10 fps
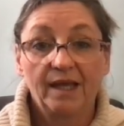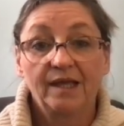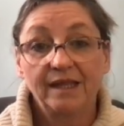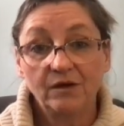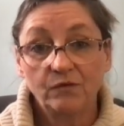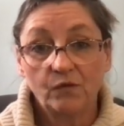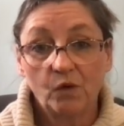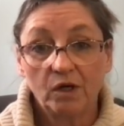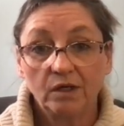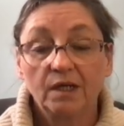
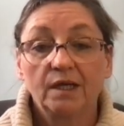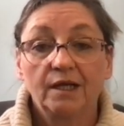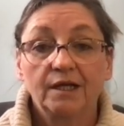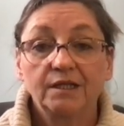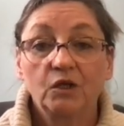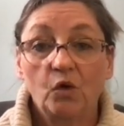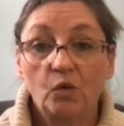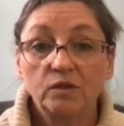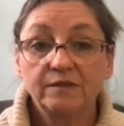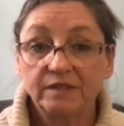Therefore, the
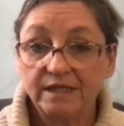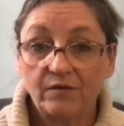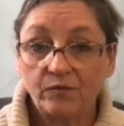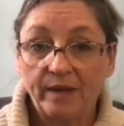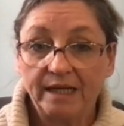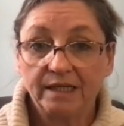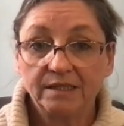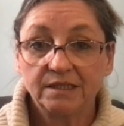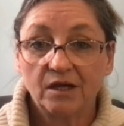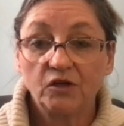goals of
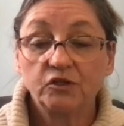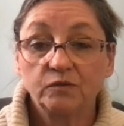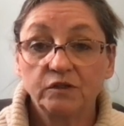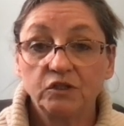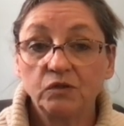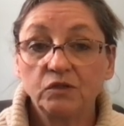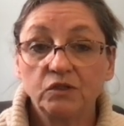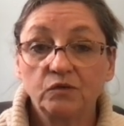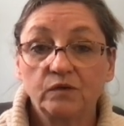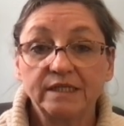self-maintenance are to reduce
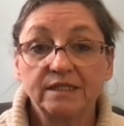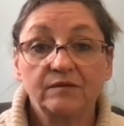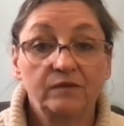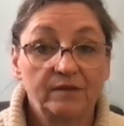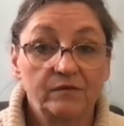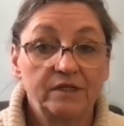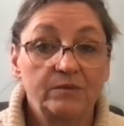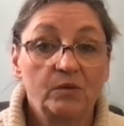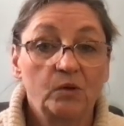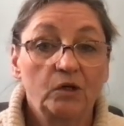the risk of lymphedema
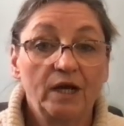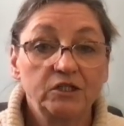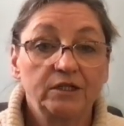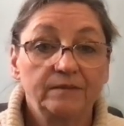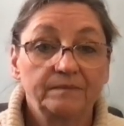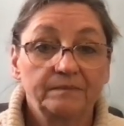progression.